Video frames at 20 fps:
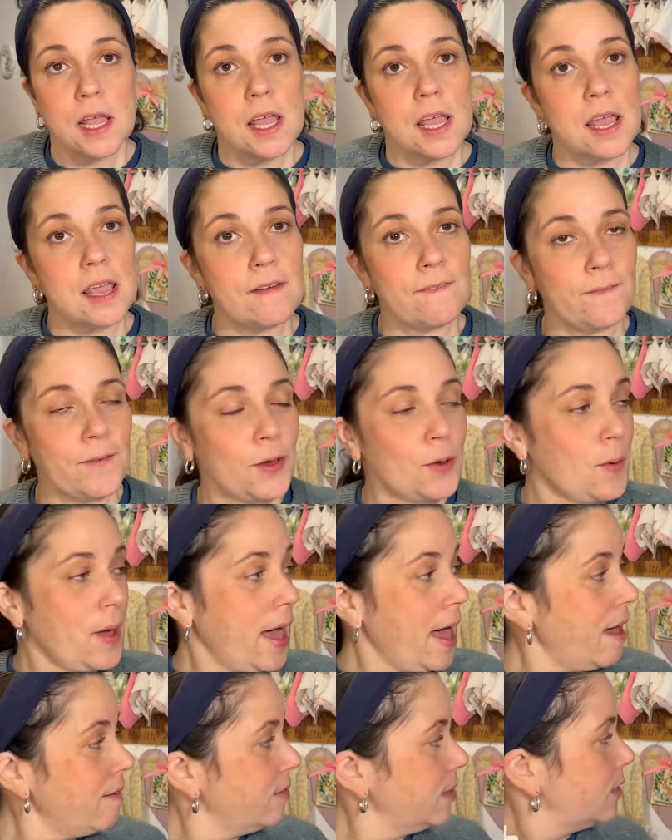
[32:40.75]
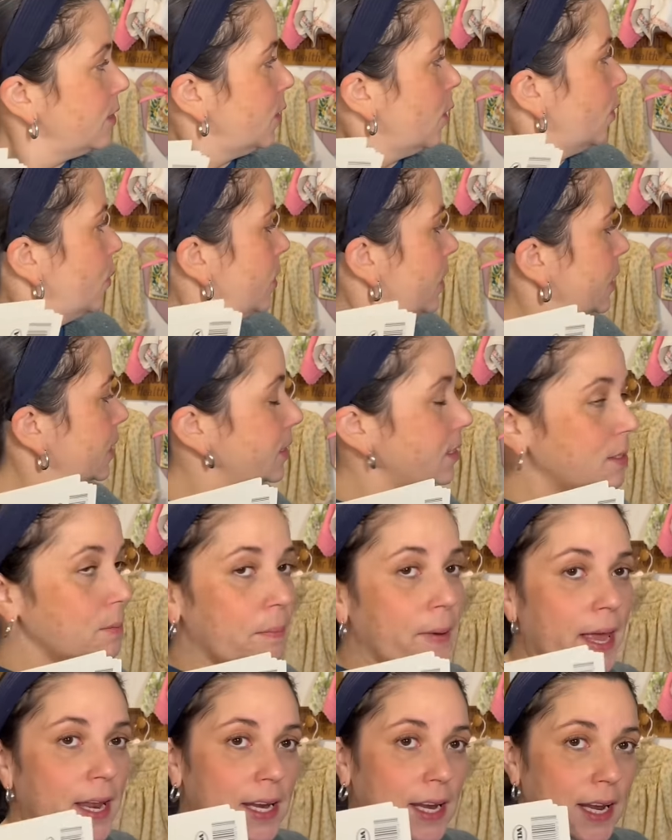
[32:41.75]
if you haven't noticed,
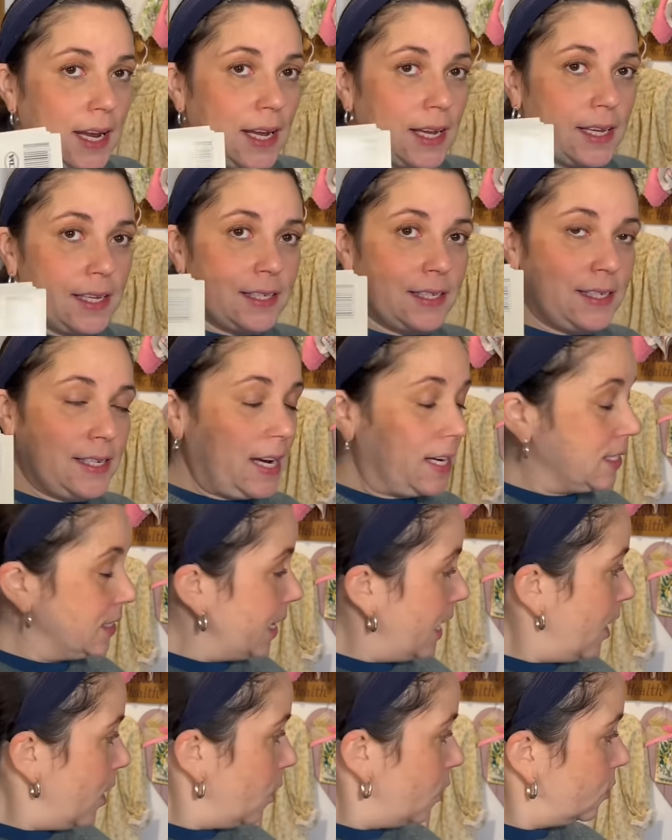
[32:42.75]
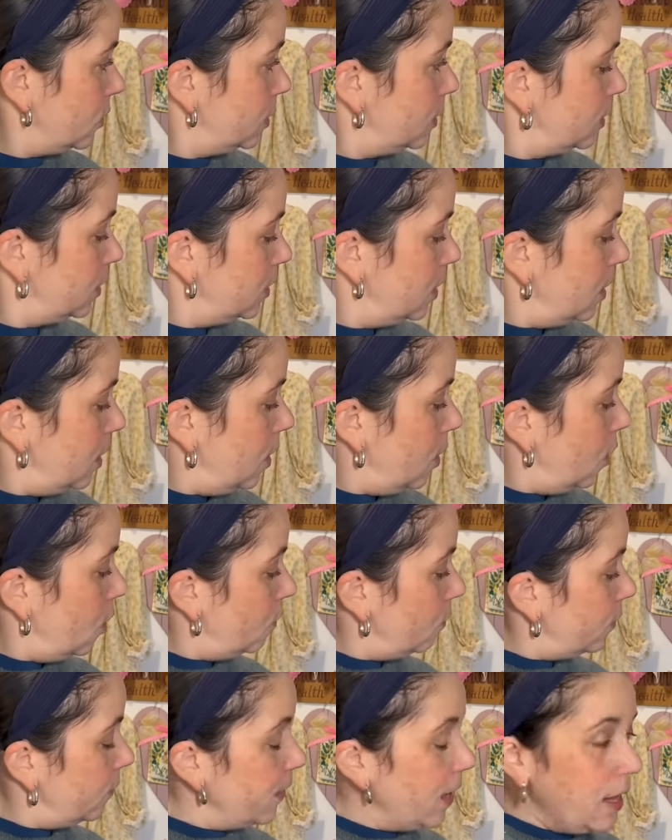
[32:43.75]
Betty is decked out
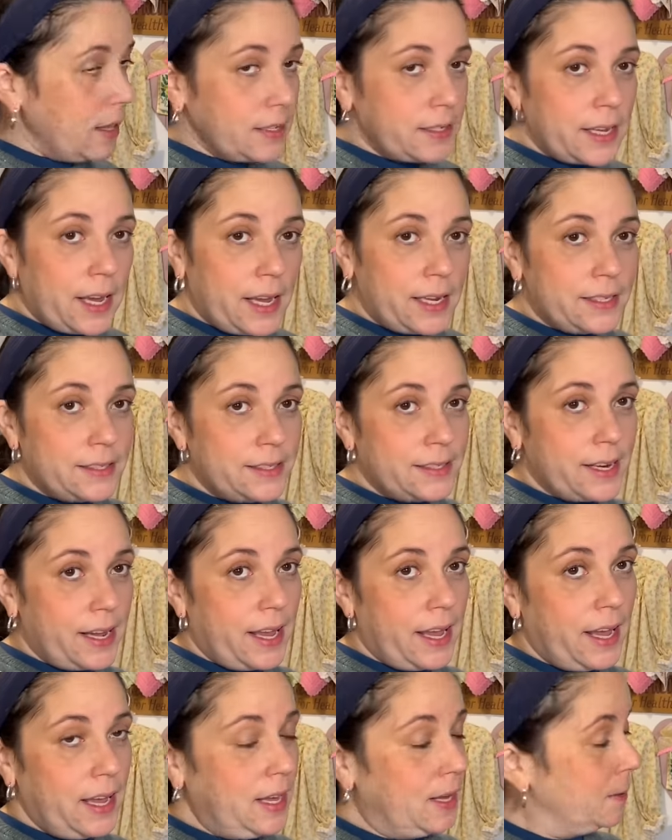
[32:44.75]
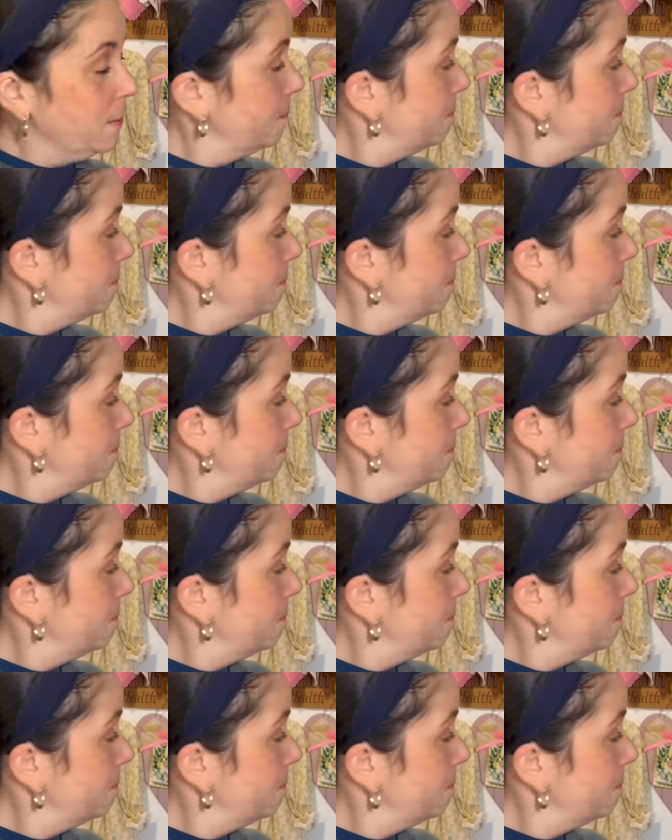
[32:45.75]
for Valentine's Day,